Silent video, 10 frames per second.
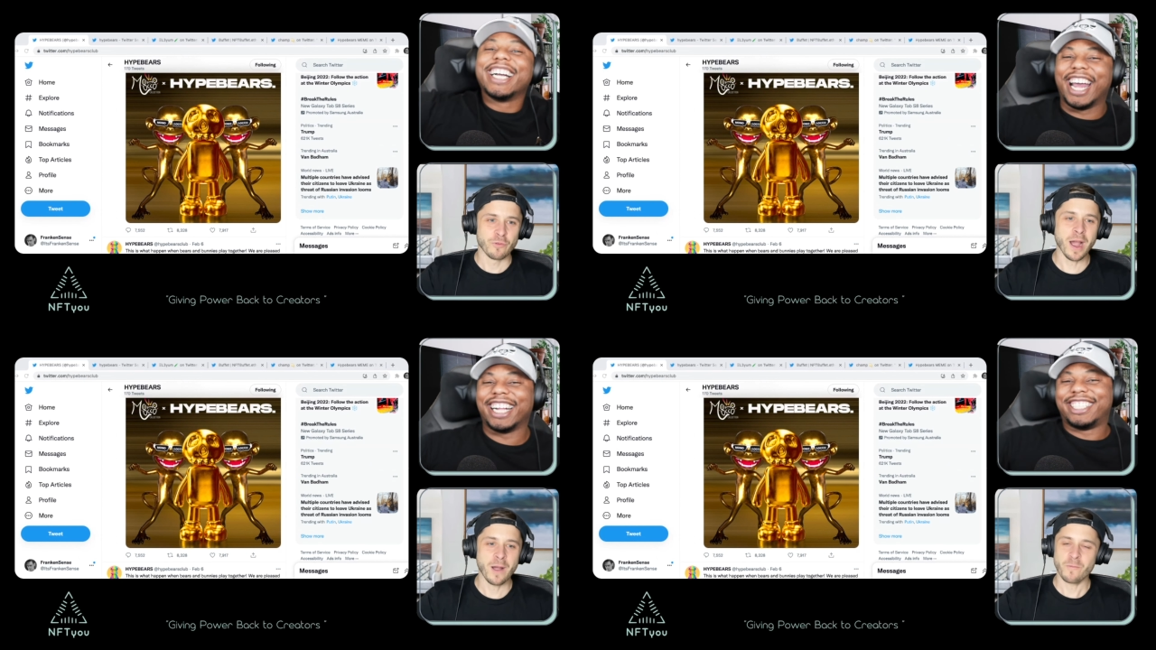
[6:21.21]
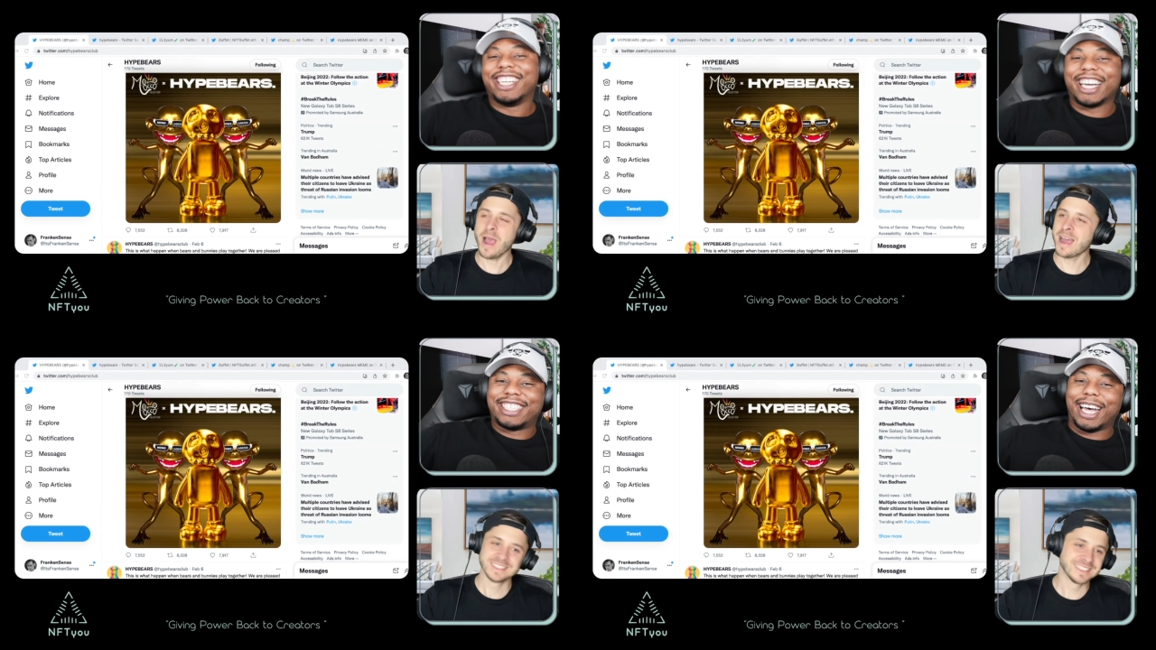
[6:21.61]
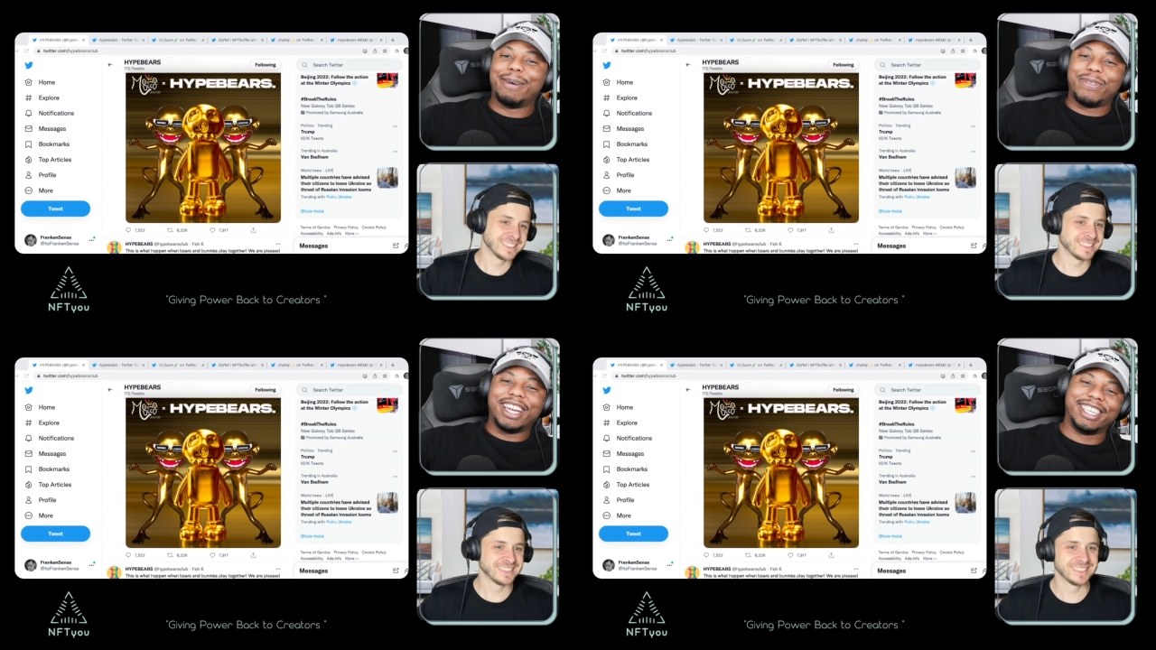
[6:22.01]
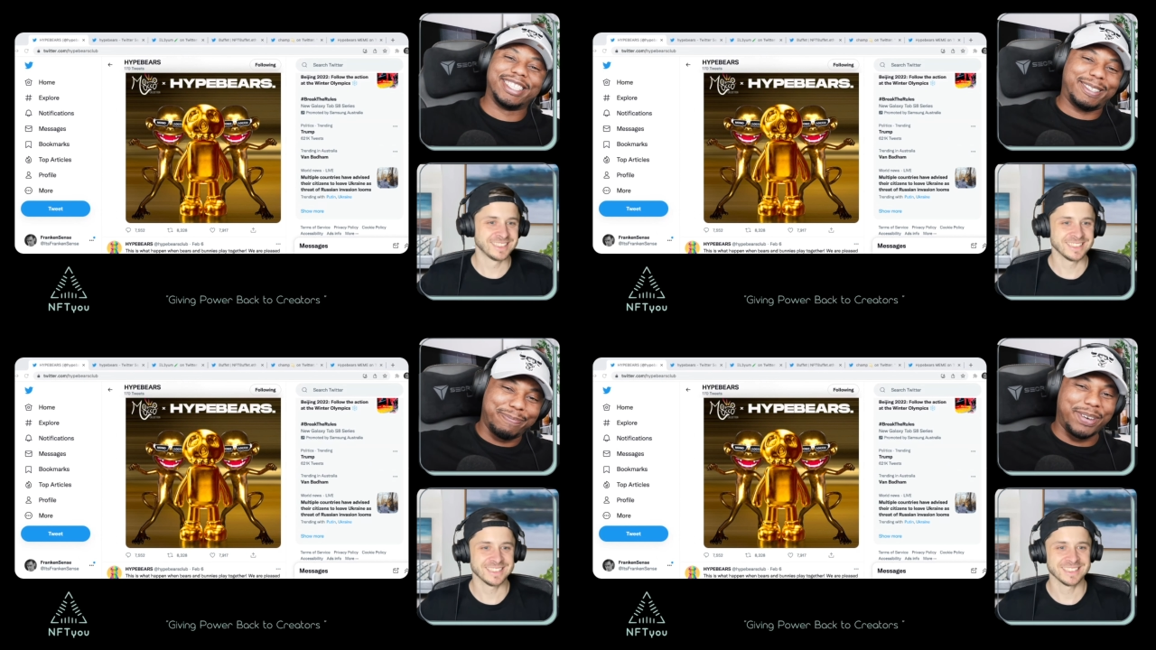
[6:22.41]
Speaker 1: Catch you next time,
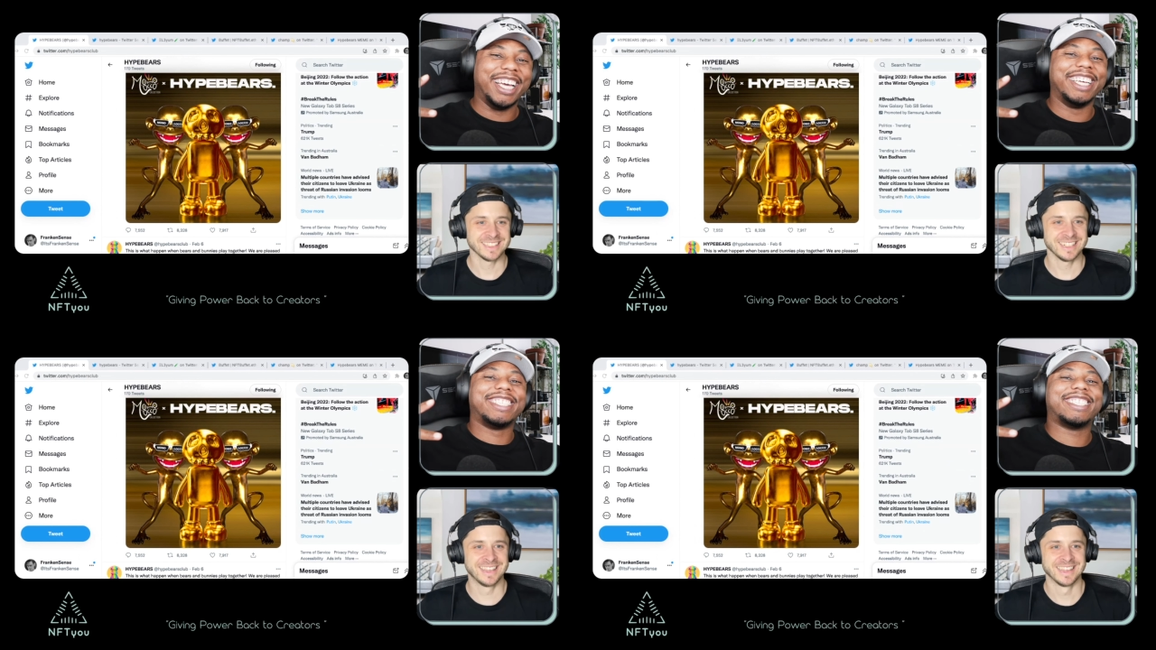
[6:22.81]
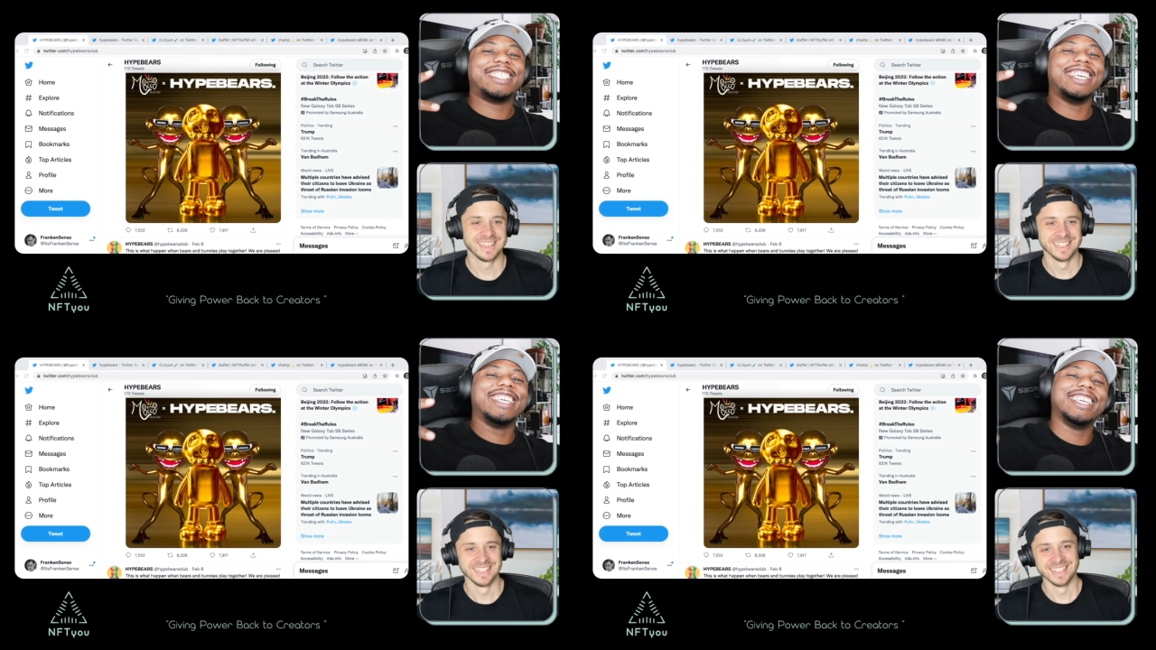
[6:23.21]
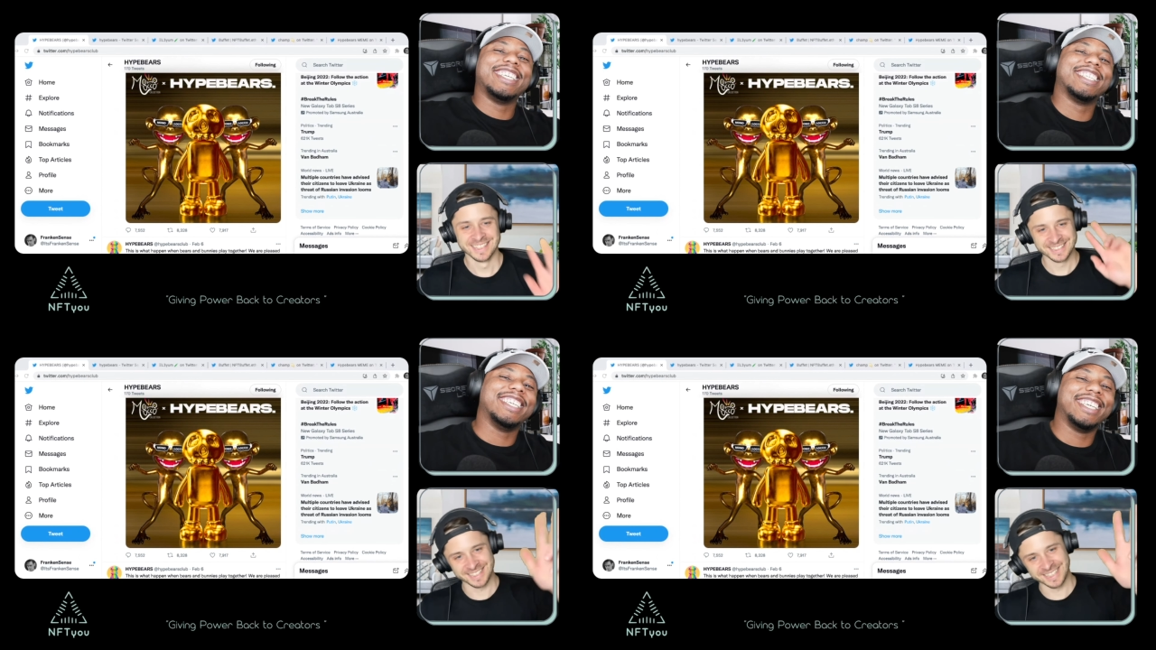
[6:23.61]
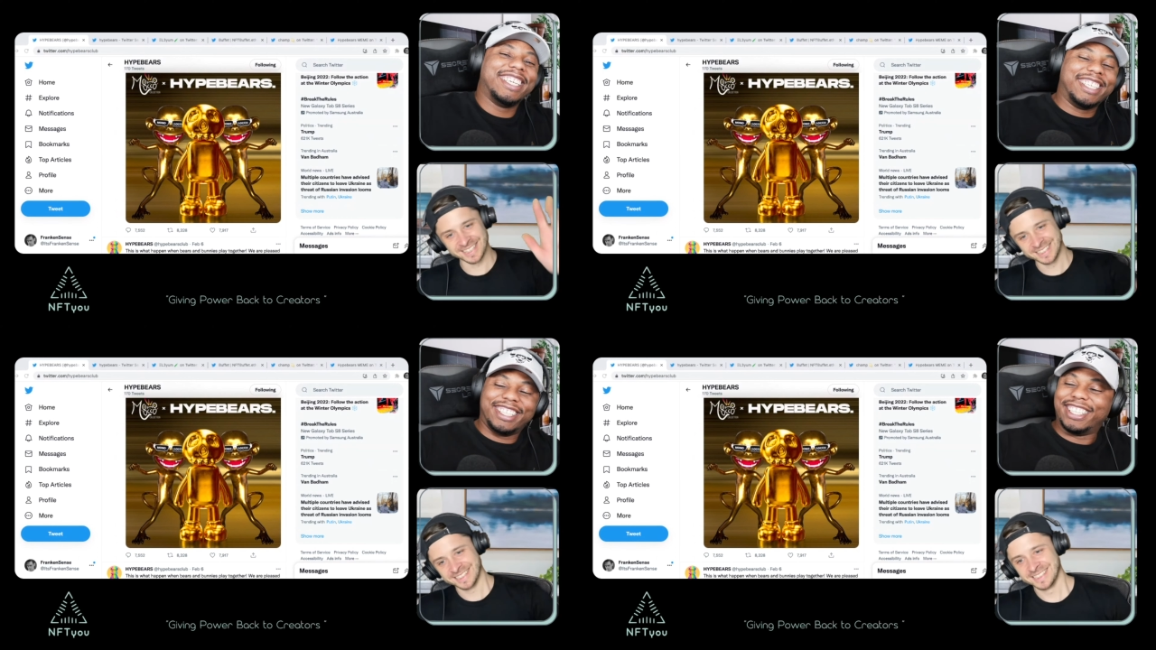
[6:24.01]
fellas. Peace. See
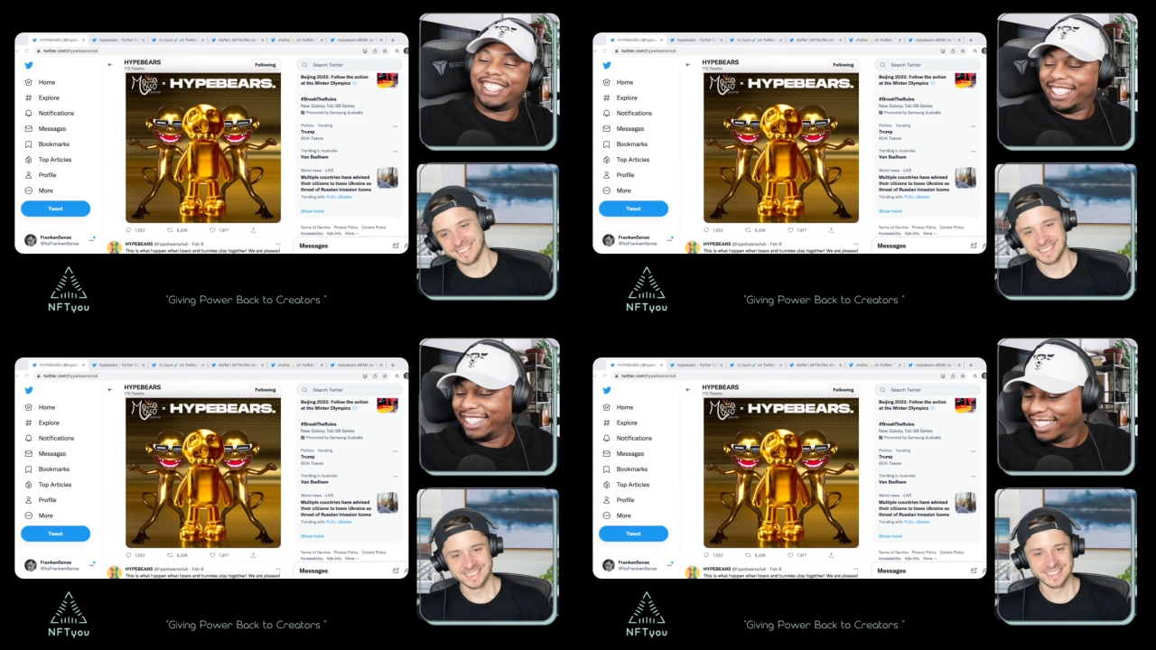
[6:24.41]
ya.